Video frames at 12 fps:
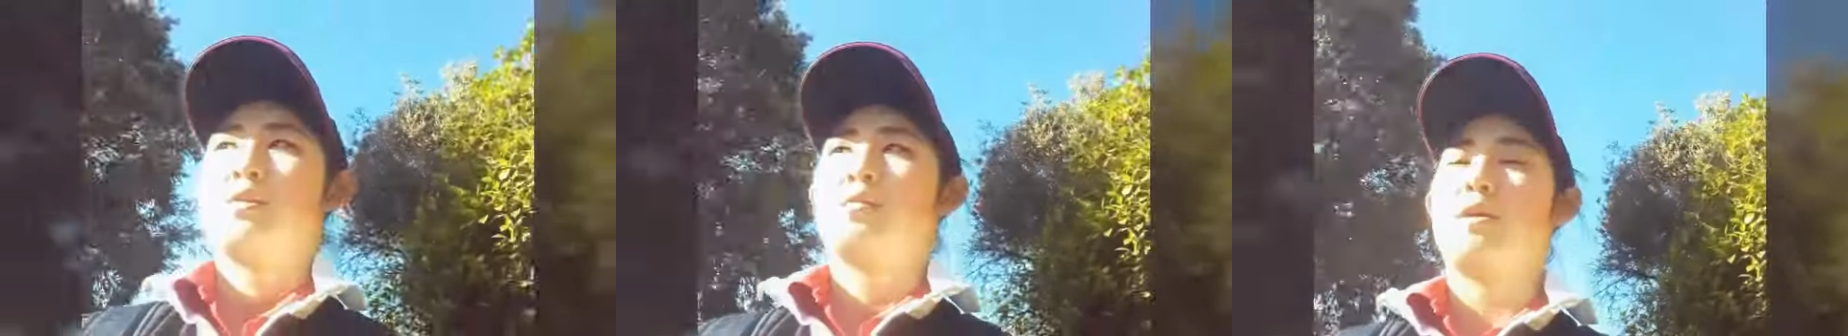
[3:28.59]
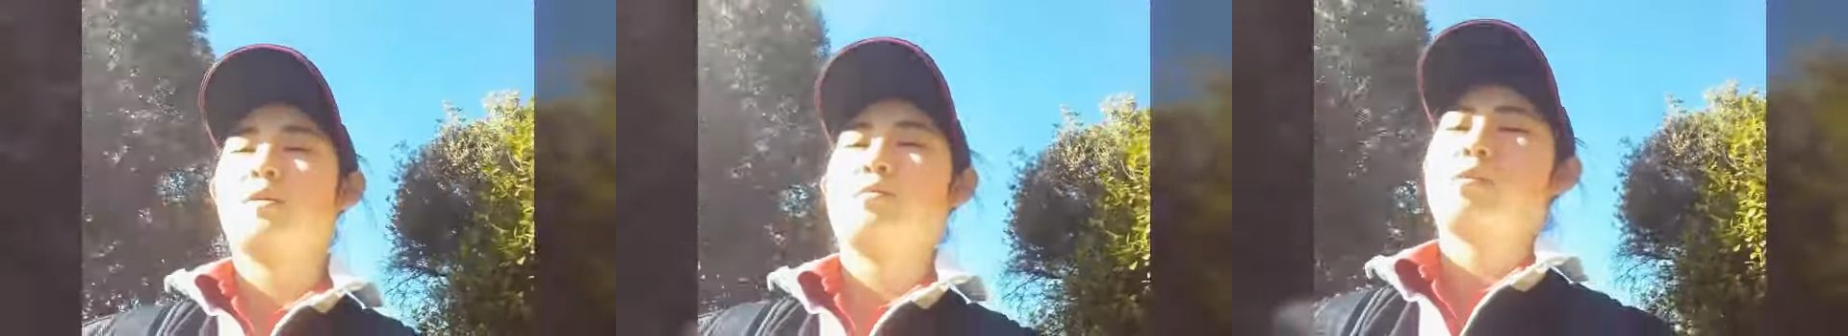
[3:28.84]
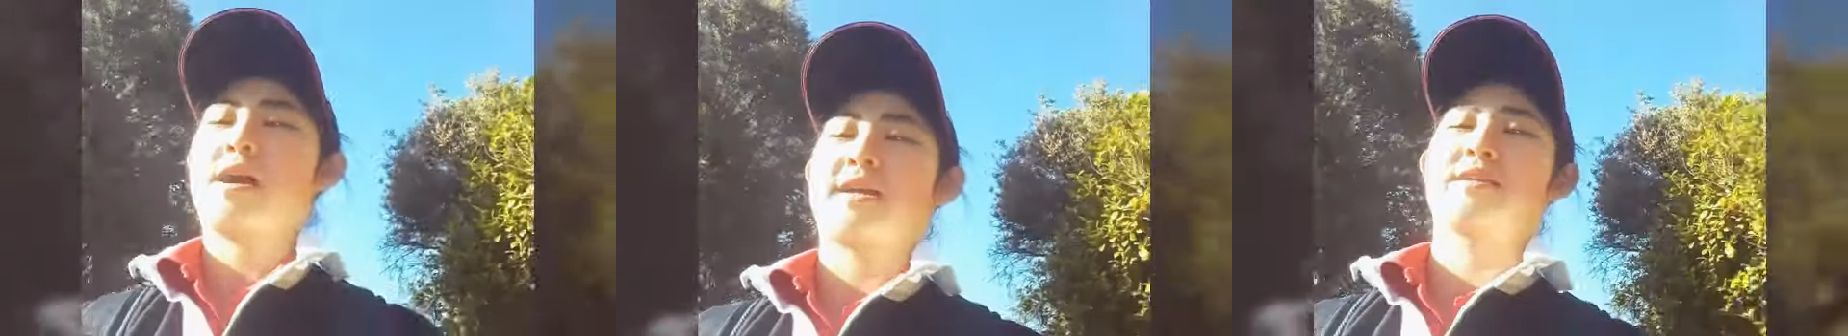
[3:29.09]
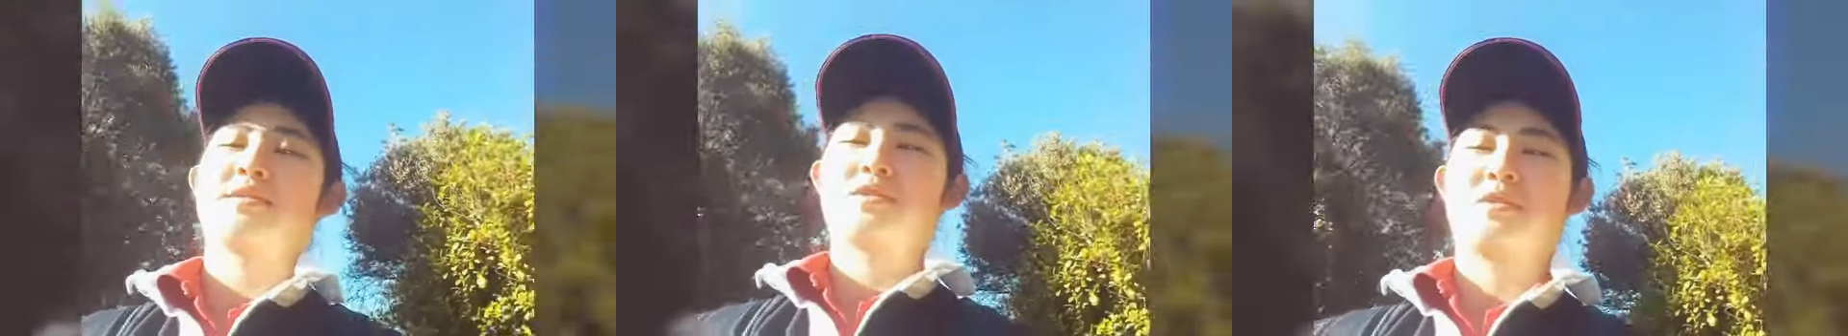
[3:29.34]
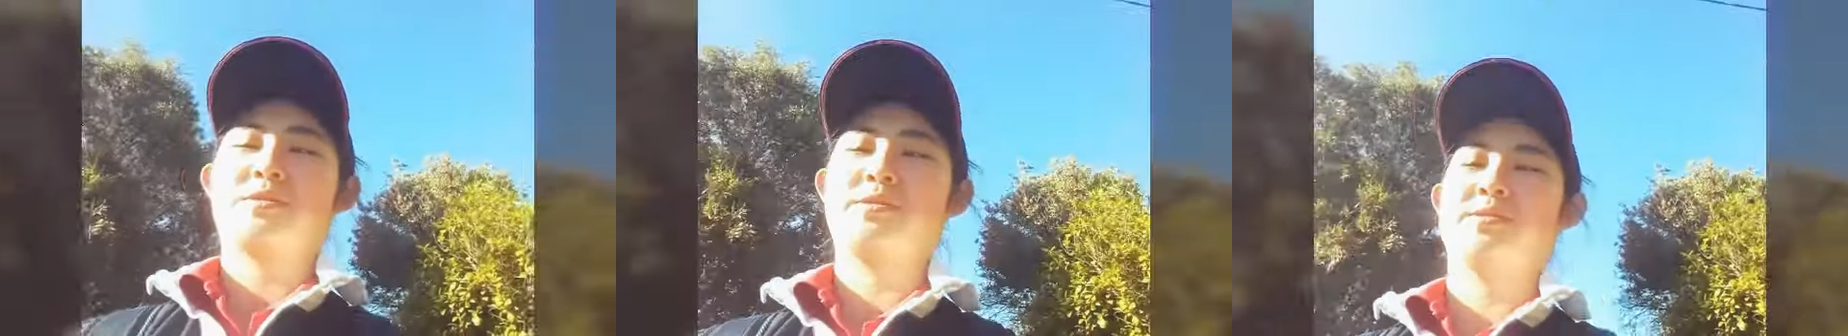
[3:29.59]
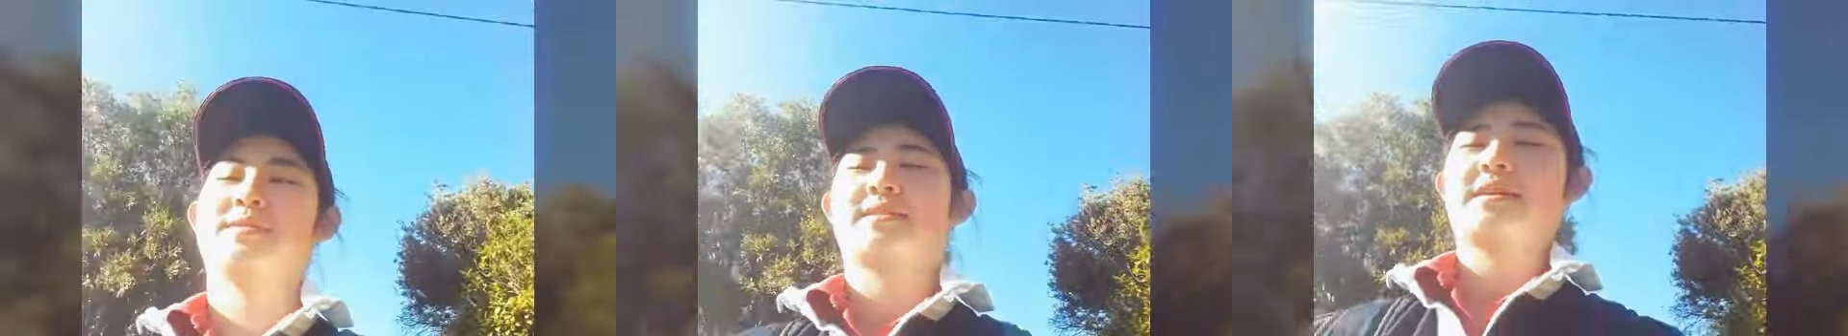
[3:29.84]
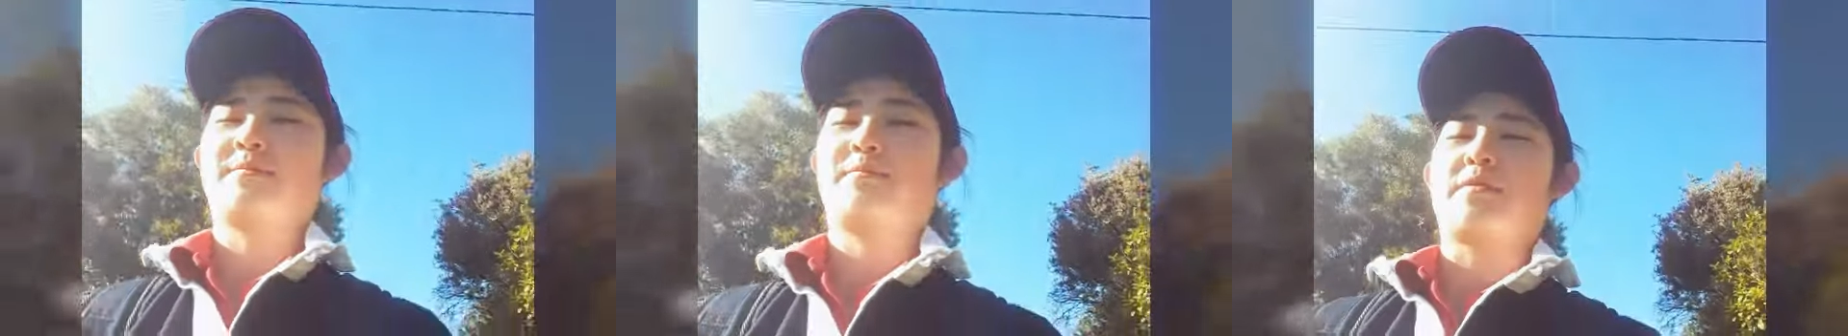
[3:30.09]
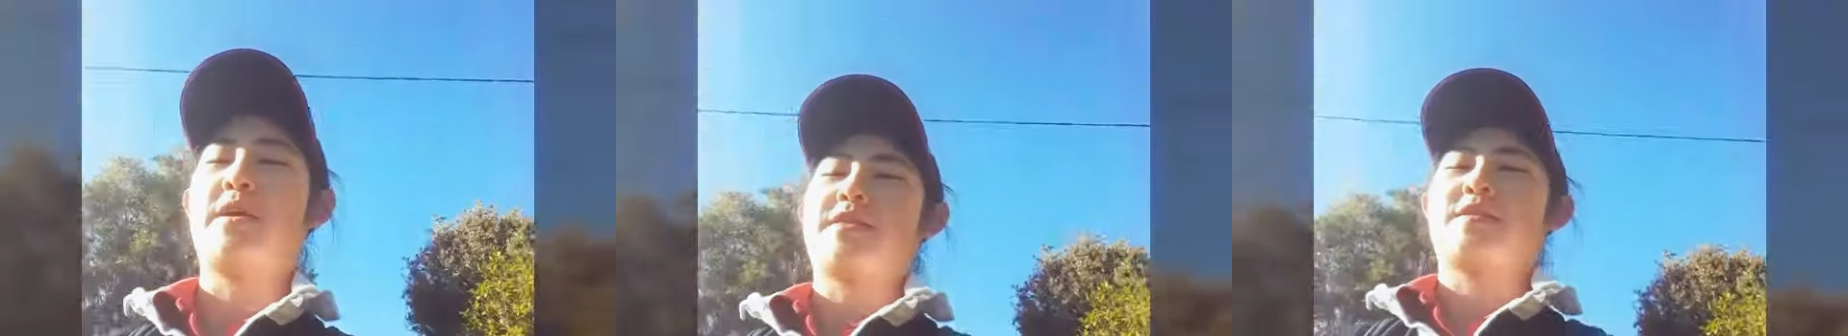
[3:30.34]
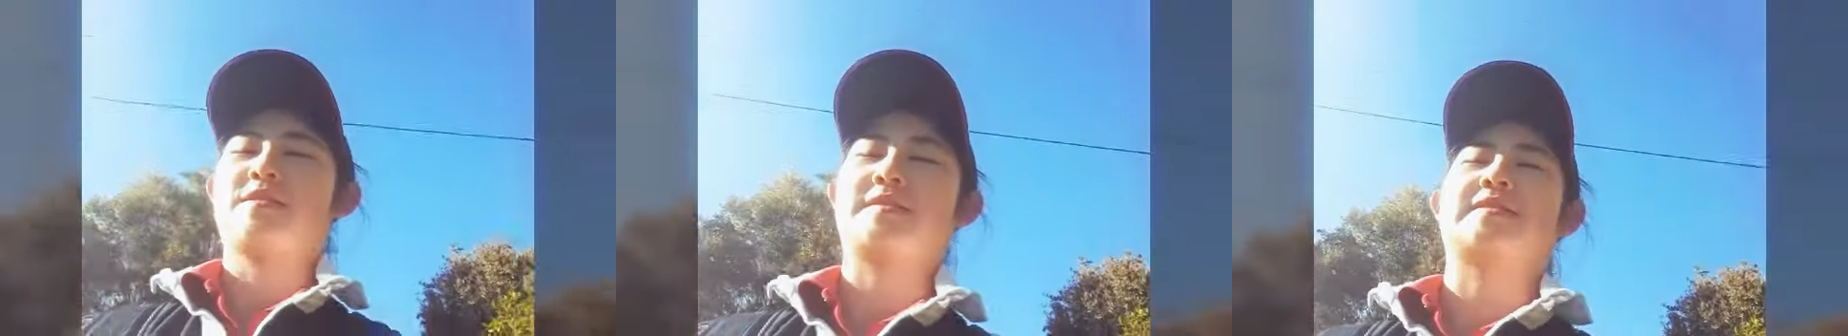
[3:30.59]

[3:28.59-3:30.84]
what would I choose? A brother or